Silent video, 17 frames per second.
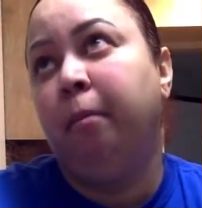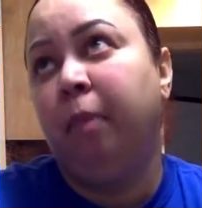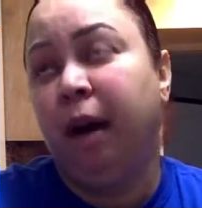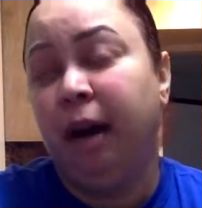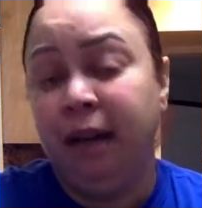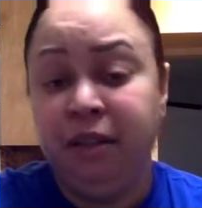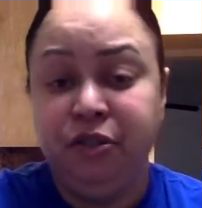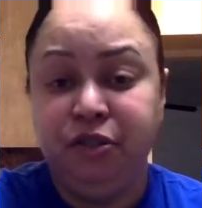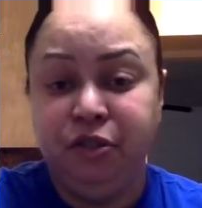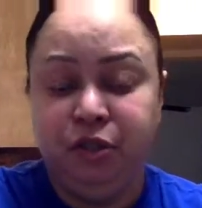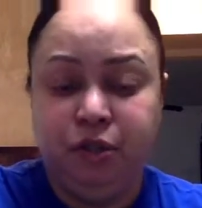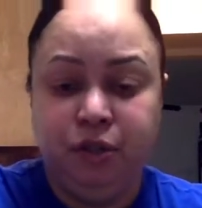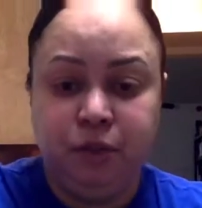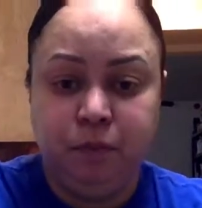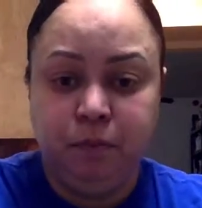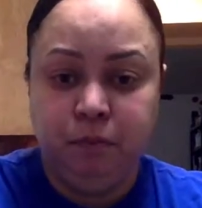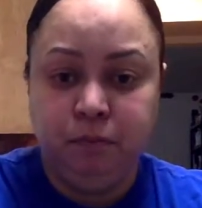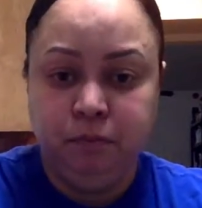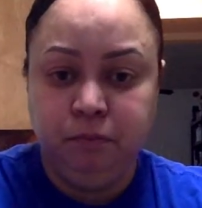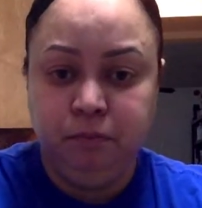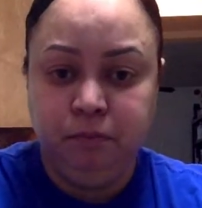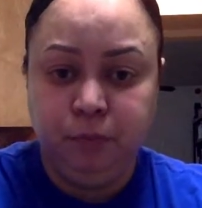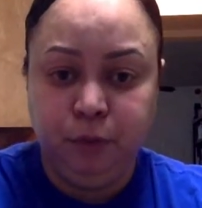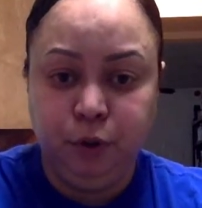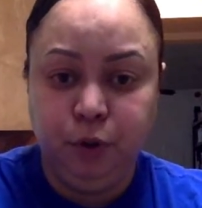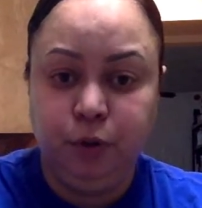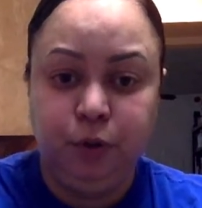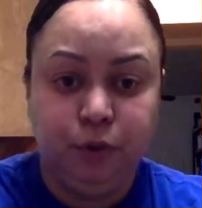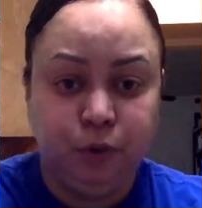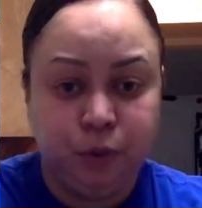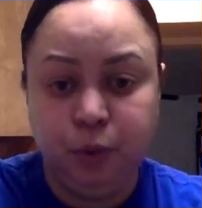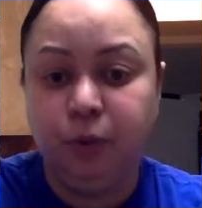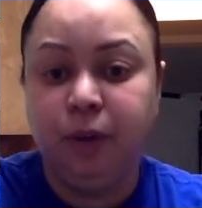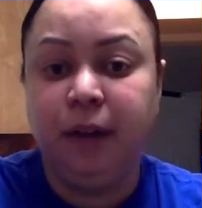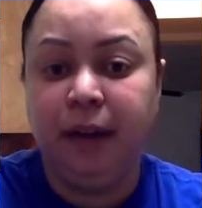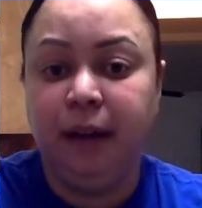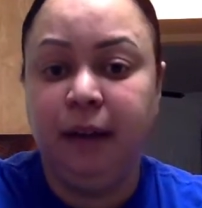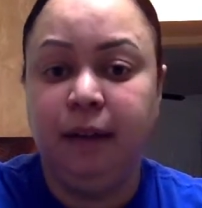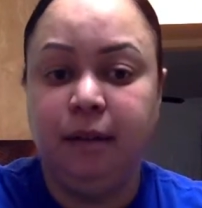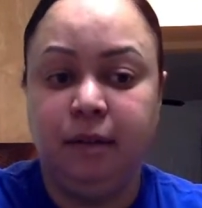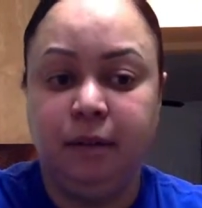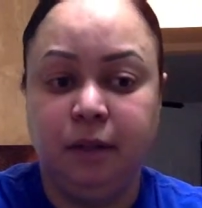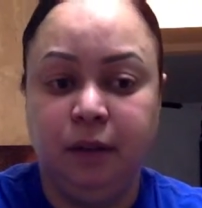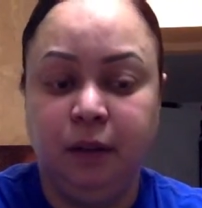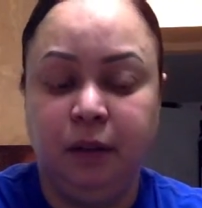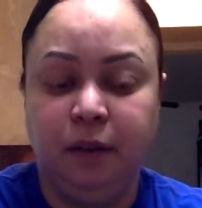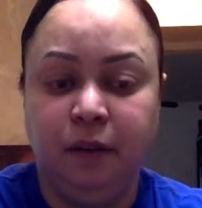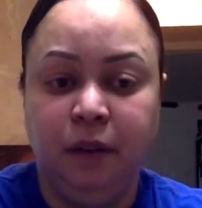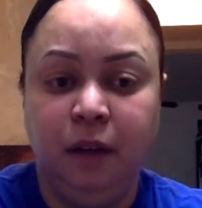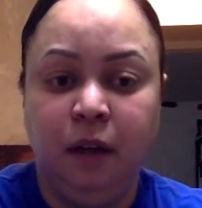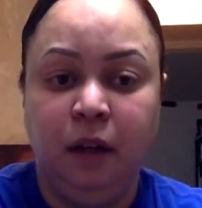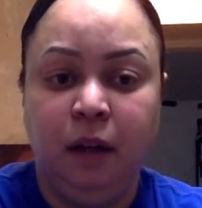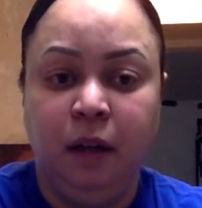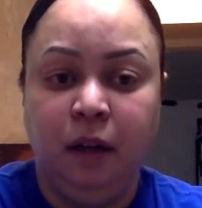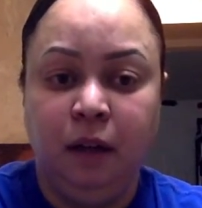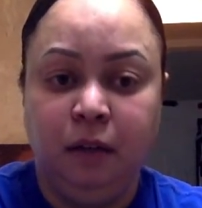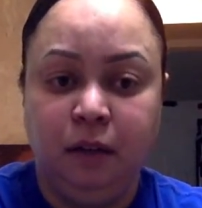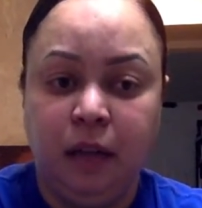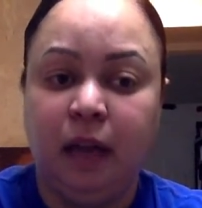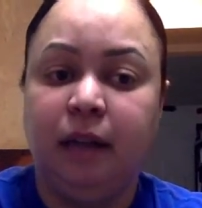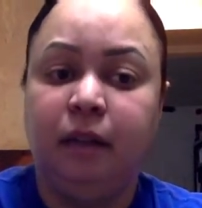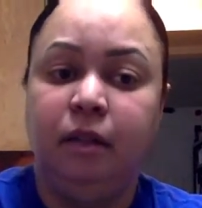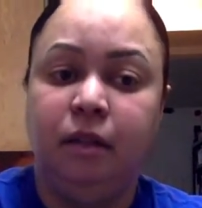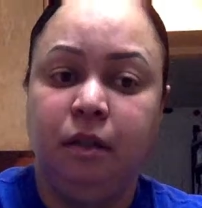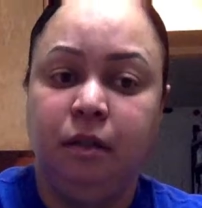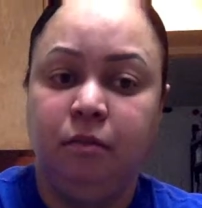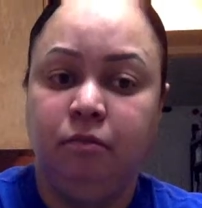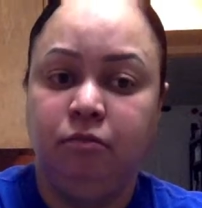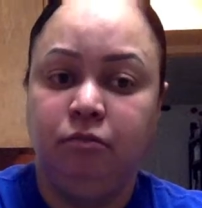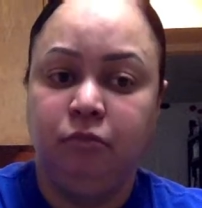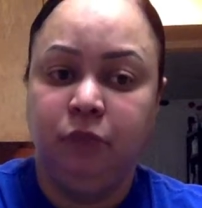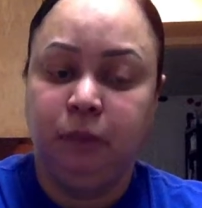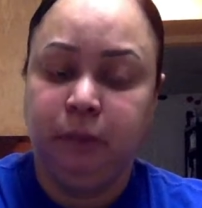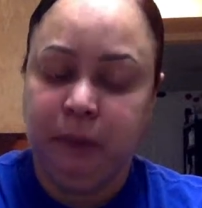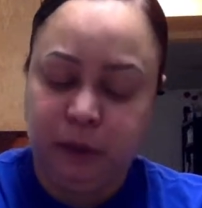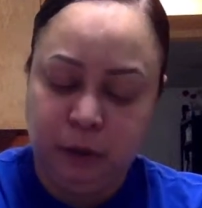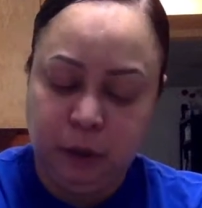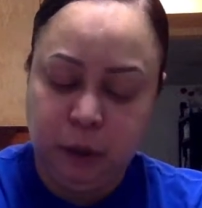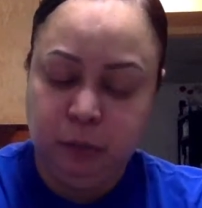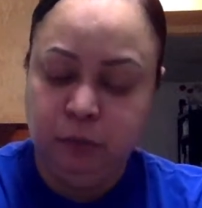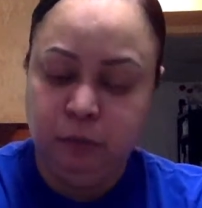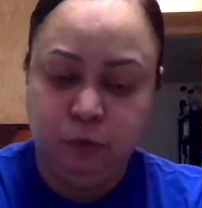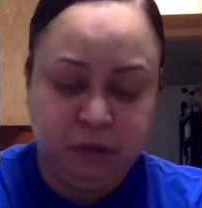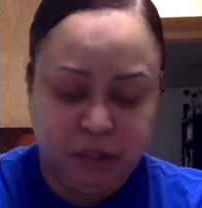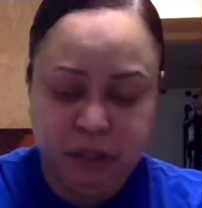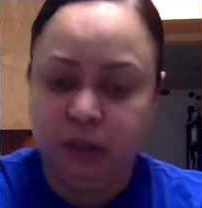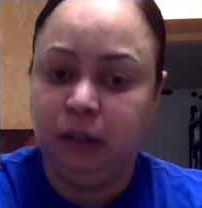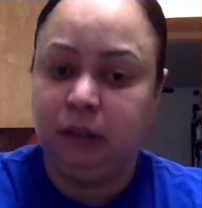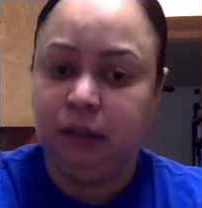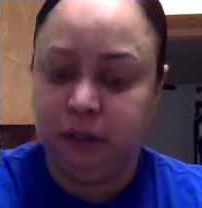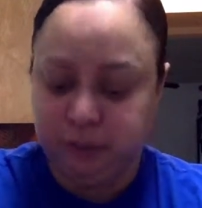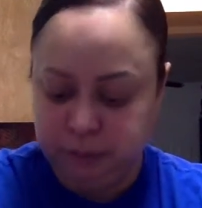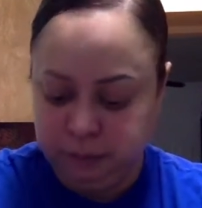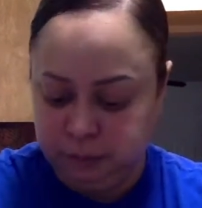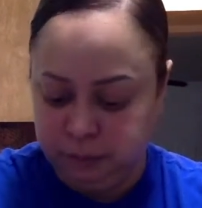I just used two cans of diced tomatoes with chilies.